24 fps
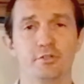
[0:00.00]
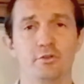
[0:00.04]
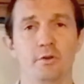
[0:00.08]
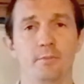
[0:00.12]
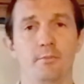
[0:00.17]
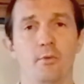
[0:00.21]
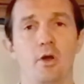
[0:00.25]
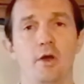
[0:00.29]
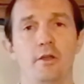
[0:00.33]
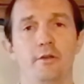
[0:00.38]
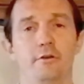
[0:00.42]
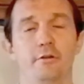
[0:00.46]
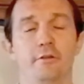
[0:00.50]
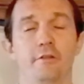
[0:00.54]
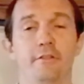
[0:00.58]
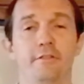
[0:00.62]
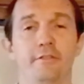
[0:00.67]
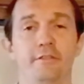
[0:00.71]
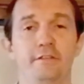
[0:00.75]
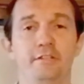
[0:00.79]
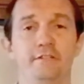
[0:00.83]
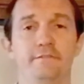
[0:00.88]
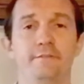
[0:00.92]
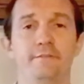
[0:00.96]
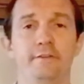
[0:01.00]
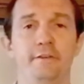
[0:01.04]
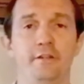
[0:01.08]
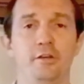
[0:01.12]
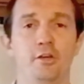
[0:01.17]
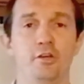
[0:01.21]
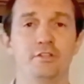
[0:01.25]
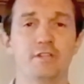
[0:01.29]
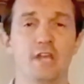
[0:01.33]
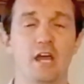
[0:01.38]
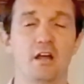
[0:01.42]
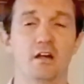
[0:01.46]
just a reminder, these
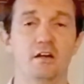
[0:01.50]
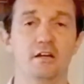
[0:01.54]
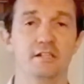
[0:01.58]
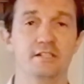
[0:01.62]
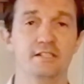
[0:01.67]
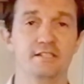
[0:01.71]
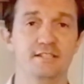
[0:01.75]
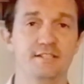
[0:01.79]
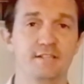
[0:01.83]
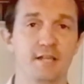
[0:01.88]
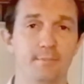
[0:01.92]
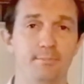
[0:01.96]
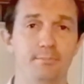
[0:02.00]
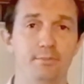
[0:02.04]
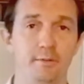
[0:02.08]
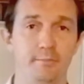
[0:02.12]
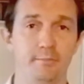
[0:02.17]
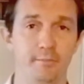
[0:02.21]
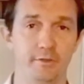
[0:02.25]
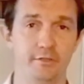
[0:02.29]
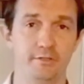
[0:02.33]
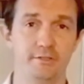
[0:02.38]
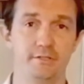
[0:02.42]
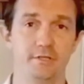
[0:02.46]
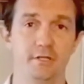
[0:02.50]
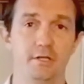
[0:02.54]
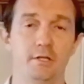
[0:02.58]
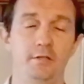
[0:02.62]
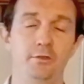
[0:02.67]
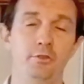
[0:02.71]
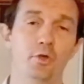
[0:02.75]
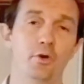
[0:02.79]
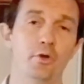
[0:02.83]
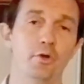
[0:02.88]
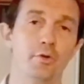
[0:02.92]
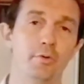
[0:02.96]
videos are a supplement,
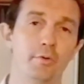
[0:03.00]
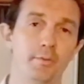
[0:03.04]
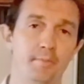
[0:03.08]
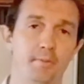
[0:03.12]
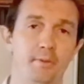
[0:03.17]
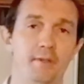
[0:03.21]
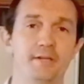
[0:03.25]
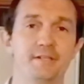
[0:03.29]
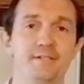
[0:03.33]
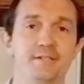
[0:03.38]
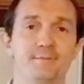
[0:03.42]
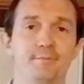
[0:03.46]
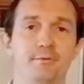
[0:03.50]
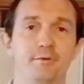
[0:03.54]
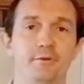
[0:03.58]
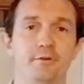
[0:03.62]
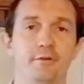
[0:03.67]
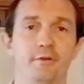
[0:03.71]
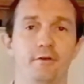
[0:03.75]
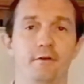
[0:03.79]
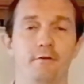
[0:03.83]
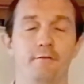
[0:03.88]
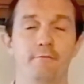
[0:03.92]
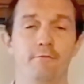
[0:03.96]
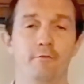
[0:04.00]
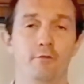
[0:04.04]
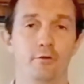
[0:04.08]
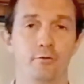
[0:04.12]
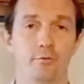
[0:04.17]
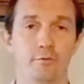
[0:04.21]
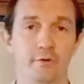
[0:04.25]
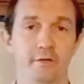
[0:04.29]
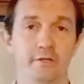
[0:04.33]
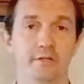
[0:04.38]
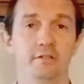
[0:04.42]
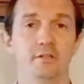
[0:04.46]
not a replacement for
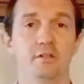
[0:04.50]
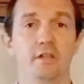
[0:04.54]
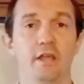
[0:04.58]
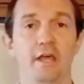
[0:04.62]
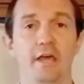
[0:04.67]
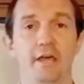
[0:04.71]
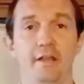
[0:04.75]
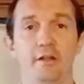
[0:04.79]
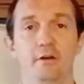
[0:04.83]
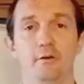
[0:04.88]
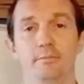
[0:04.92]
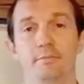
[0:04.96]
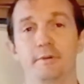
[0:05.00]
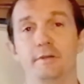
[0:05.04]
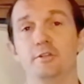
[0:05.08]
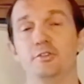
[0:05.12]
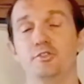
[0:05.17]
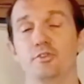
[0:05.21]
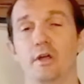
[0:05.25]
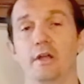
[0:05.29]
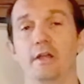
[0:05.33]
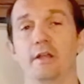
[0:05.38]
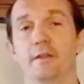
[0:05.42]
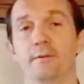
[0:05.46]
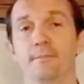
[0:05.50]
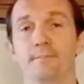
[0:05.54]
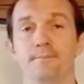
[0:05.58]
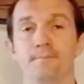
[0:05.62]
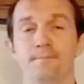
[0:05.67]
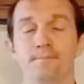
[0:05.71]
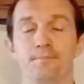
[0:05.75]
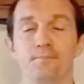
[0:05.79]
the real NLP training.